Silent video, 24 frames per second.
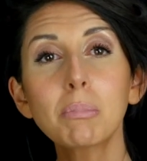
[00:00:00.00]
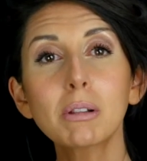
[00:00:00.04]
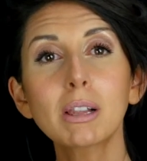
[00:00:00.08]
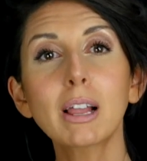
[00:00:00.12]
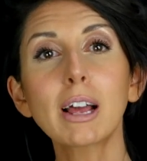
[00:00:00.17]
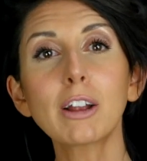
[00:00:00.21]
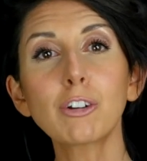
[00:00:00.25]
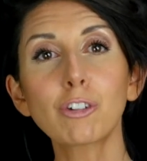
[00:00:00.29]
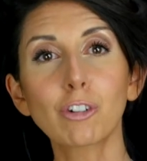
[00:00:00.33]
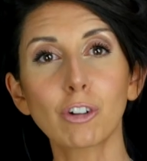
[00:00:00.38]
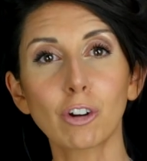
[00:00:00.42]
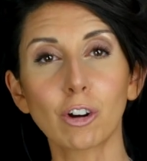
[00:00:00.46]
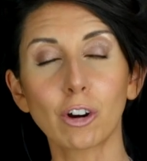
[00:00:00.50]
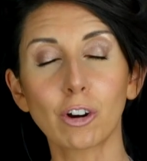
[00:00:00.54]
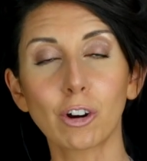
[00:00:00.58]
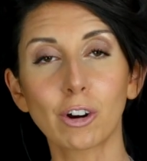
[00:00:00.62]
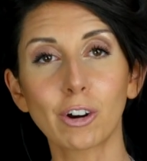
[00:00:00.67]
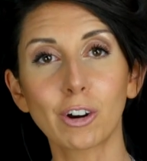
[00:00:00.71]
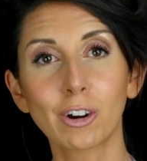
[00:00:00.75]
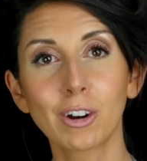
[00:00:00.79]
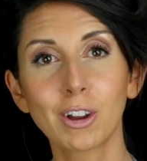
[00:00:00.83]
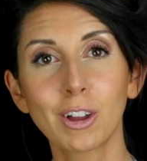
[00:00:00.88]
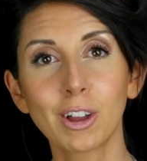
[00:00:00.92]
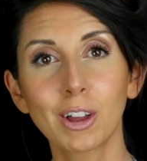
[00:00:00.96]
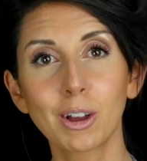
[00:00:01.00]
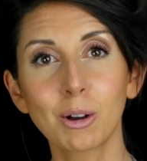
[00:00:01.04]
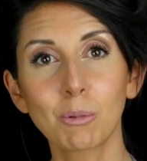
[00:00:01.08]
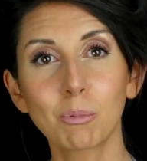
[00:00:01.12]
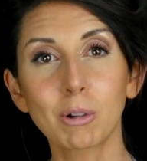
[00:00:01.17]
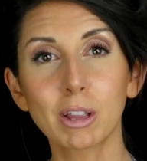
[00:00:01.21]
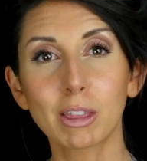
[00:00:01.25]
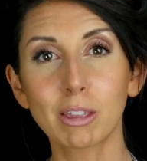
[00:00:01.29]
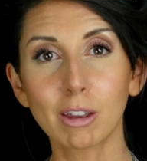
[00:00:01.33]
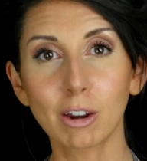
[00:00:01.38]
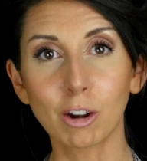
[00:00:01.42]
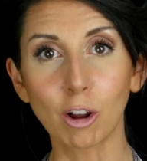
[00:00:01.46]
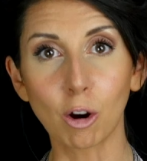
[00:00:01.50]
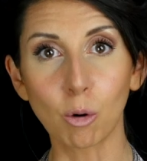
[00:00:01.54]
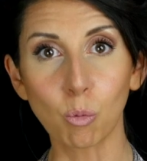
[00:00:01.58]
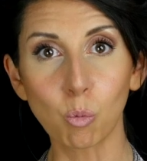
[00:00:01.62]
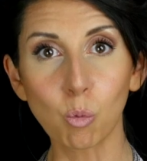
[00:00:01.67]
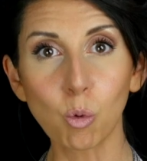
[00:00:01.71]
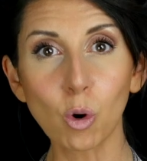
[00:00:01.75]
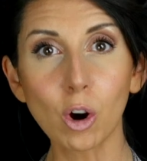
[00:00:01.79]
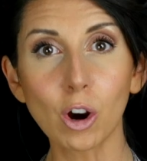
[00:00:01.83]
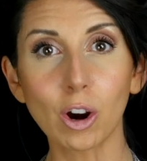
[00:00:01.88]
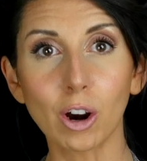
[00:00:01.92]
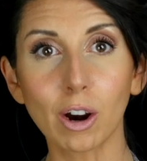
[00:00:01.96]
pleasure within our
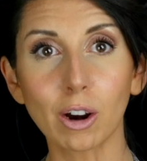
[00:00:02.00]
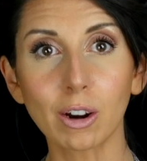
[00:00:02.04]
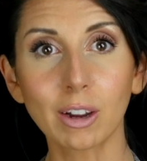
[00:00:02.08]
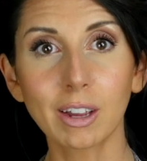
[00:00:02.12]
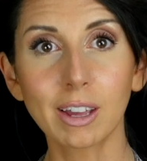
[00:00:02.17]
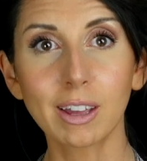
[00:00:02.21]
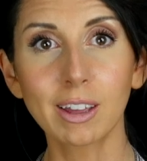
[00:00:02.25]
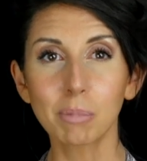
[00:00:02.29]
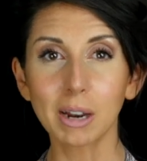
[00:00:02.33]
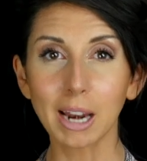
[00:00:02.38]
work.